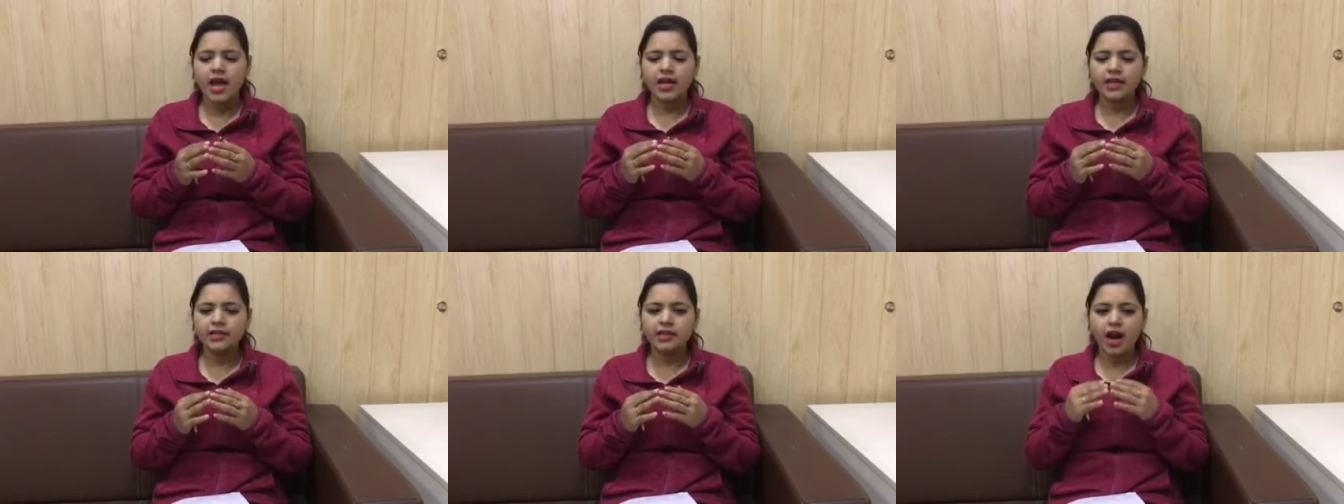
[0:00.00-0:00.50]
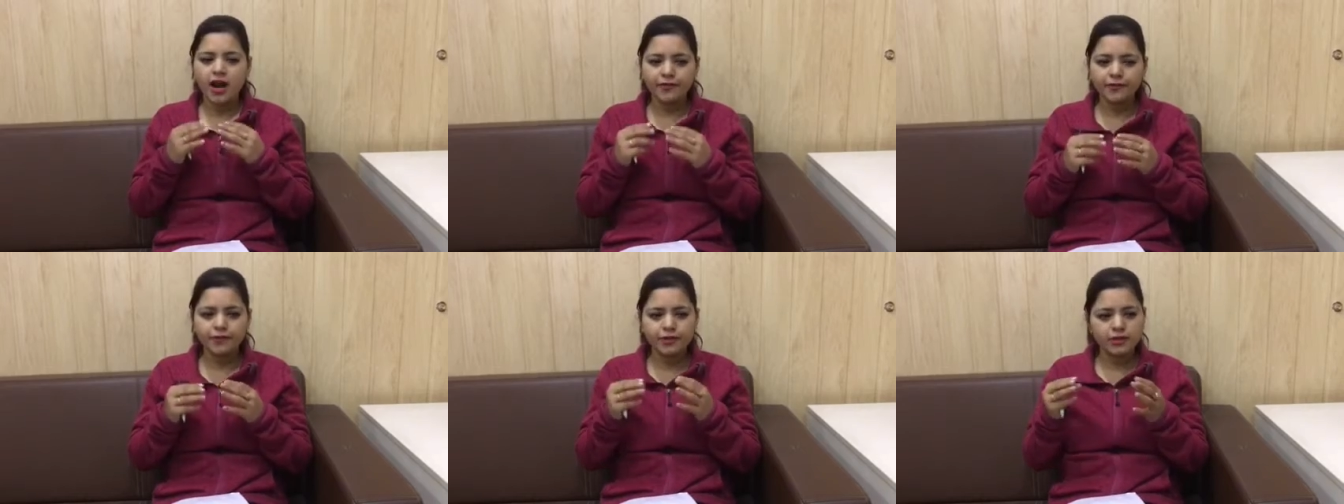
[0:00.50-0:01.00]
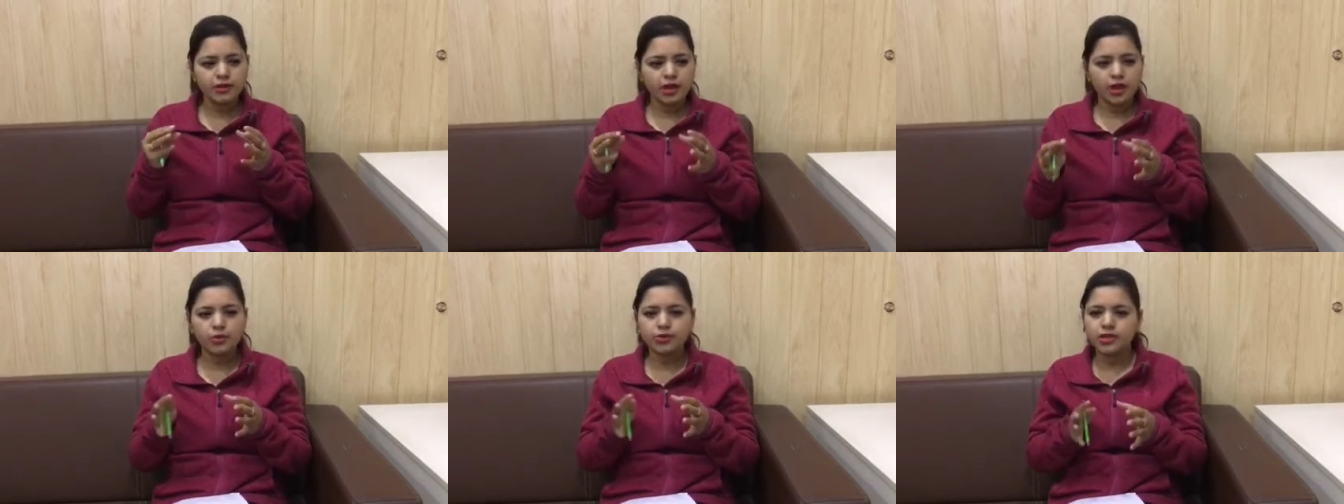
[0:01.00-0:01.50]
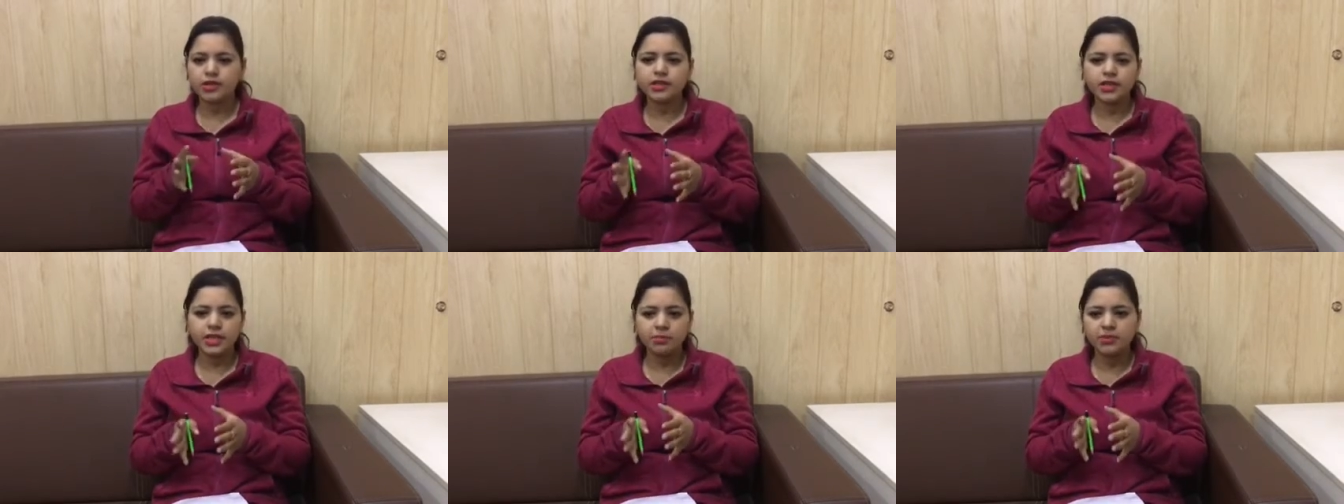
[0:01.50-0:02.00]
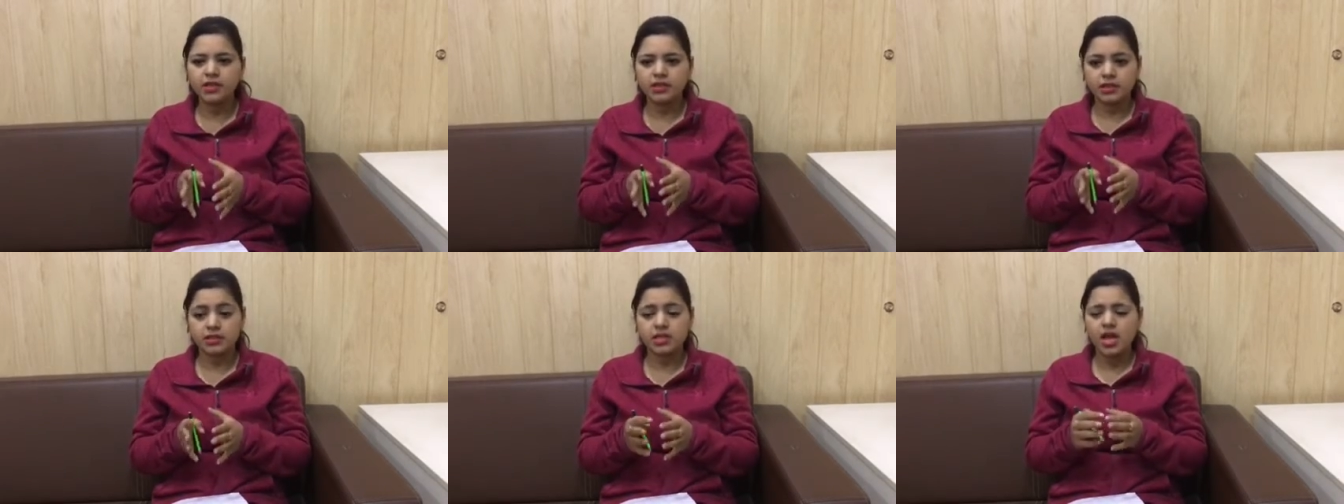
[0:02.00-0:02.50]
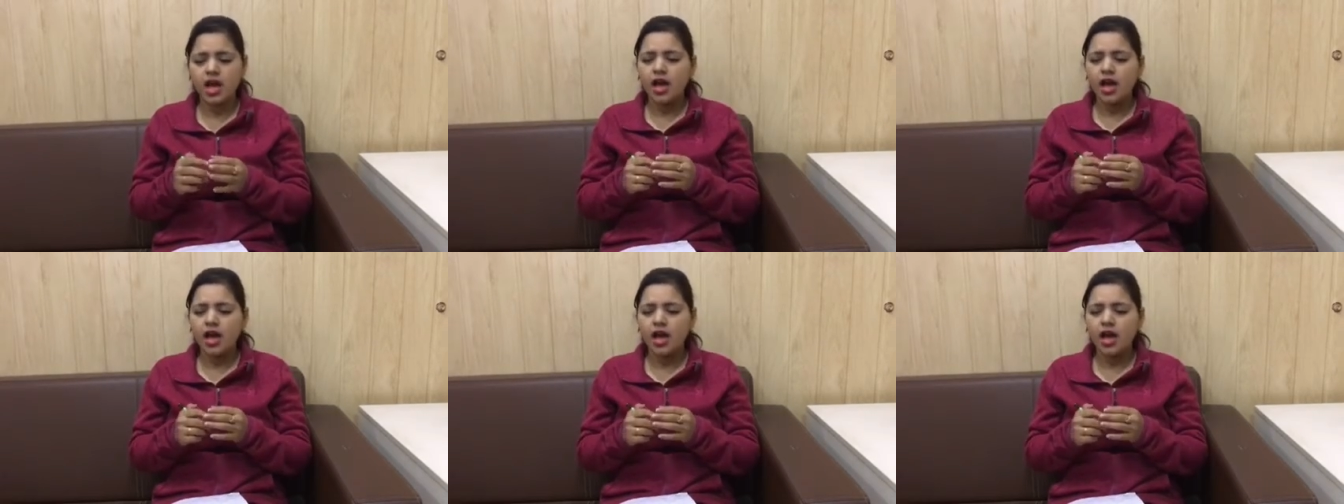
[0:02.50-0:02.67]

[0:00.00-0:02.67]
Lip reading: and after around 30 minutes,